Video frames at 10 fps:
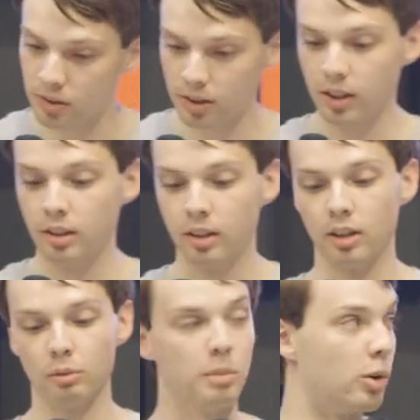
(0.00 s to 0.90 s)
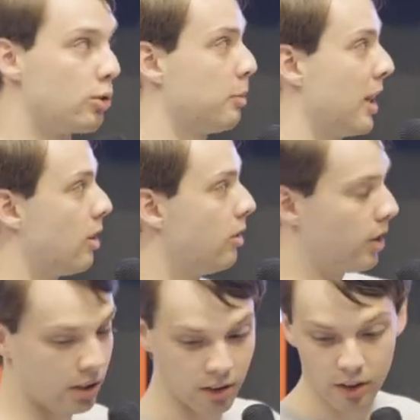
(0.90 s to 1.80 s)
seen in the rightmost panel
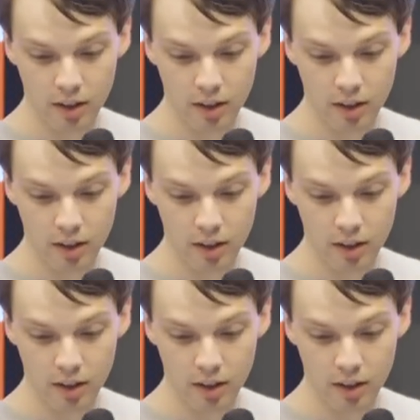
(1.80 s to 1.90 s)
here.